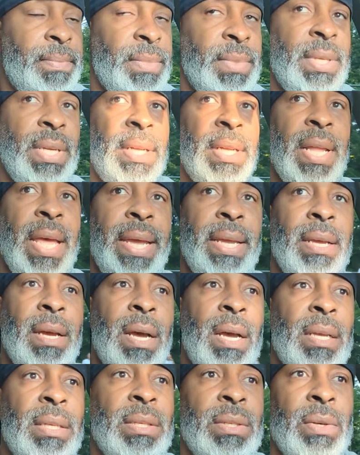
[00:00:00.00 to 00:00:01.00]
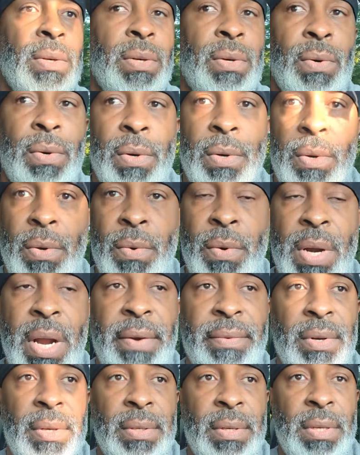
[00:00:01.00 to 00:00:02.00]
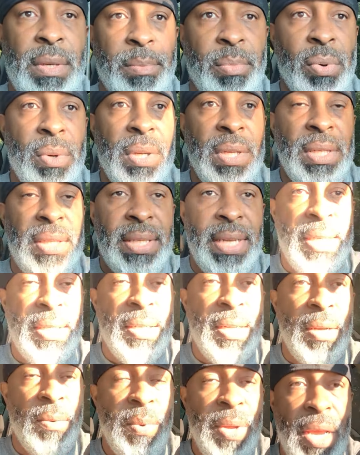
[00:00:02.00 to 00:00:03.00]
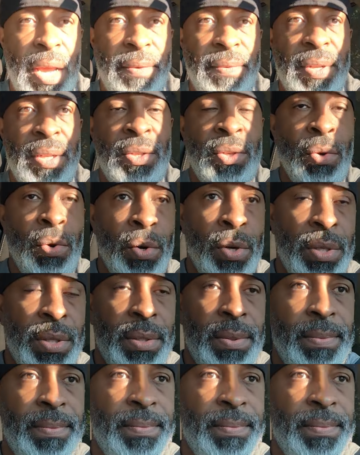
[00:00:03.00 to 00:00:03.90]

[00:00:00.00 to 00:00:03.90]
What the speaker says: didn't like us or whatever, and the brutalization that we have endured.